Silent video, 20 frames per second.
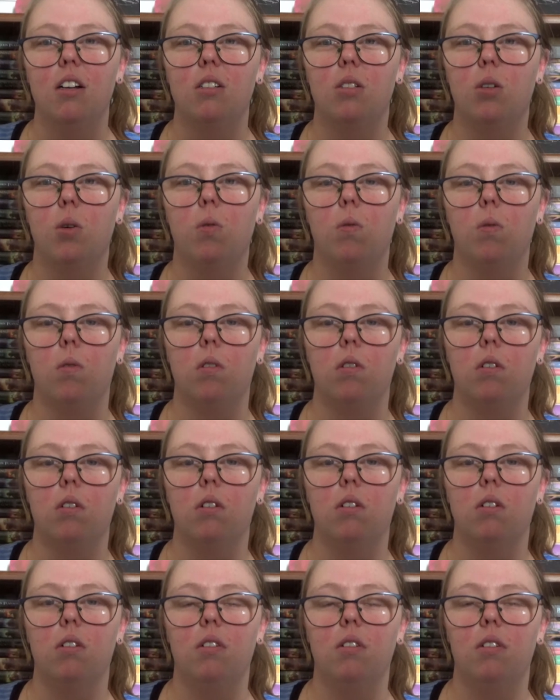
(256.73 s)
taught
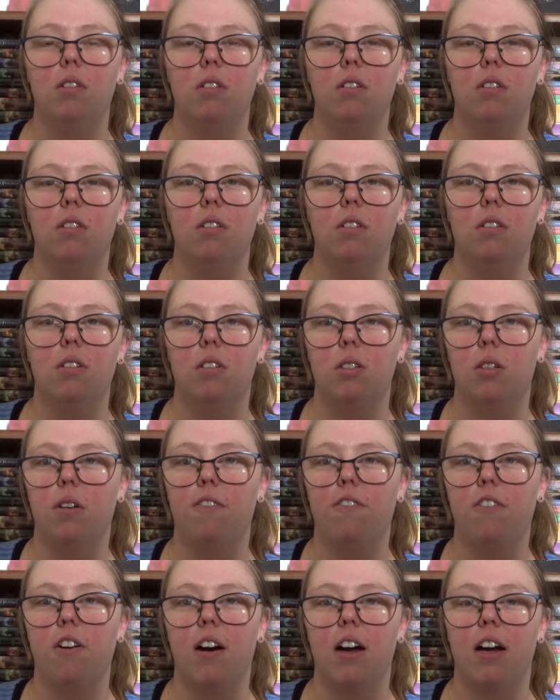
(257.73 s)
to
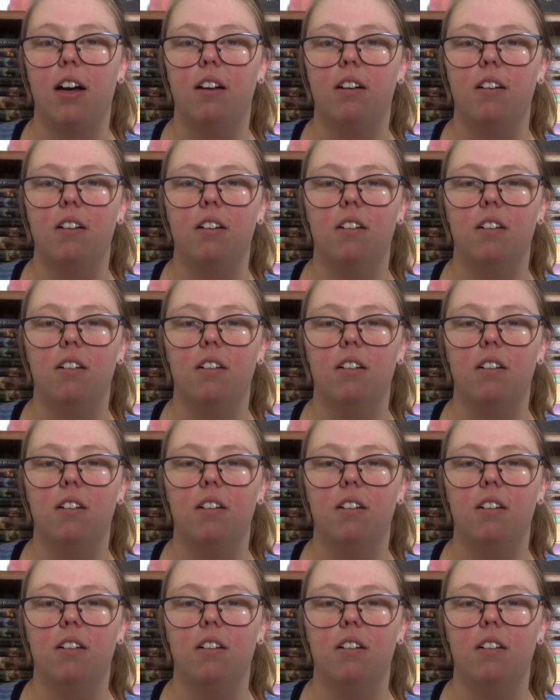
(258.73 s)
fight,